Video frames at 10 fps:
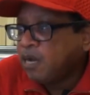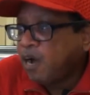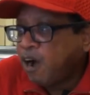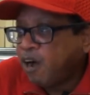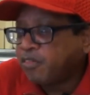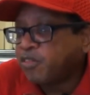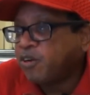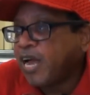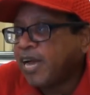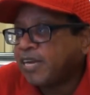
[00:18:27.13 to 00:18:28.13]

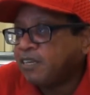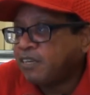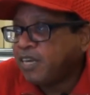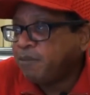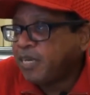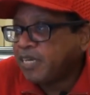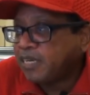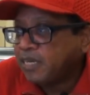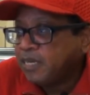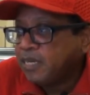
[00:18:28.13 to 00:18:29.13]
author, academic,
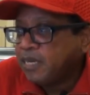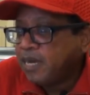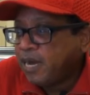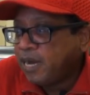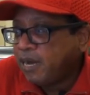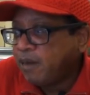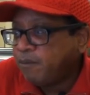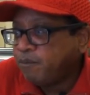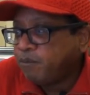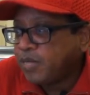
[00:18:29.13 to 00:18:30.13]

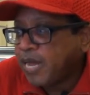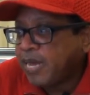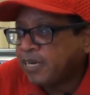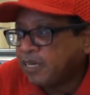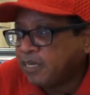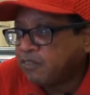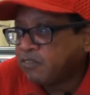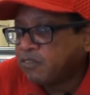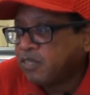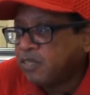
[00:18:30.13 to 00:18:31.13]
um,
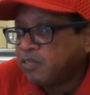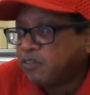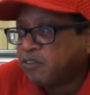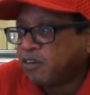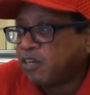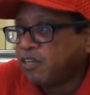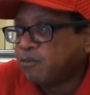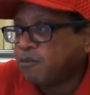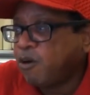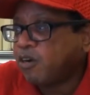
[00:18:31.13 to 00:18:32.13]
analyst,
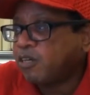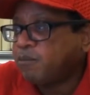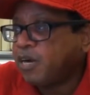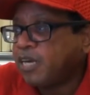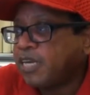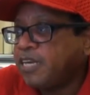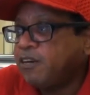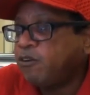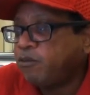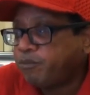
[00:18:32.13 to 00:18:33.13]
journalist Marc Lamont
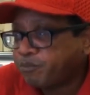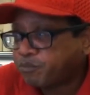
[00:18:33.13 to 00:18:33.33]
Hill,